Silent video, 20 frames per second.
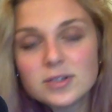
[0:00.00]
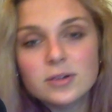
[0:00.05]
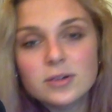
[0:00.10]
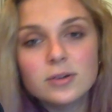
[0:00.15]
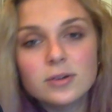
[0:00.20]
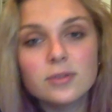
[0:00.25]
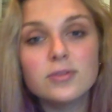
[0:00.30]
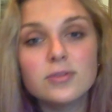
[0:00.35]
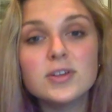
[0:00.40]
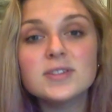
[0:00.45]

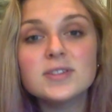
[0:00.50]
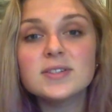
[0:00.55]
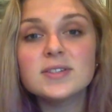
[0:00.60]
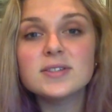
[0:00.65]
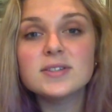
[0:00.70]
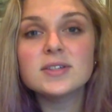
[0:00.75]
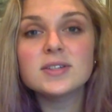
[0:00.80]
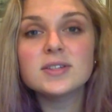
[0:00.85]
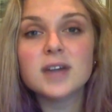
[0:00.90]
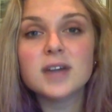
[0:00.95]
This is the
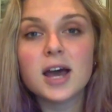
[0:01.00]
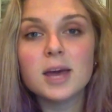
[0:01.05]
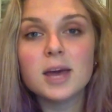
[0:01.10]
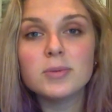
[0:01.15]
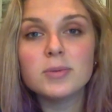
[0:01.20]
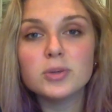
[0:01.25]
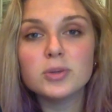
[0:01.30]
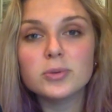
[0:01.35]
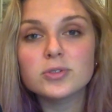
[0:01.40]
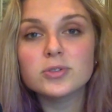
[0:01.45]
time you
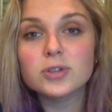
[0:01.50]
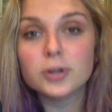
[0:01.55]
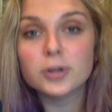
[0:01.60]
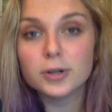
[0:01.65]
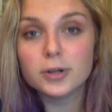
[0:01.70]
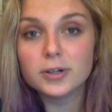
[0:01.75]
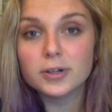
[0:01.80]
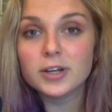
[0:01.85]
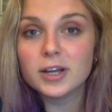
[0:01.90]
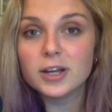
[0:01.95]
will turn
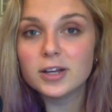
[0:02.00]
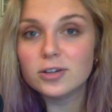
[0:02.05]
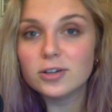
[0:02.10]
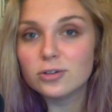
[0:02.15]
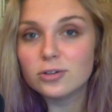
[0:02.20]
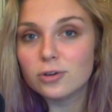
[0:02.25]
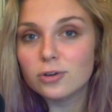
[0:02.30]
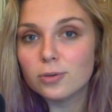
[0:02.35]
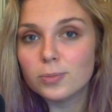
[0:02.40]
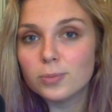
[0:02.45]
in your
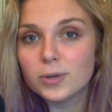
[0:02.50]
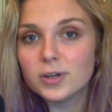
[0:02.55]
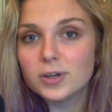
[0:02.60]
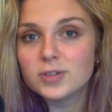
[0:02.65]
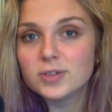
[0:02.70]
notebooks.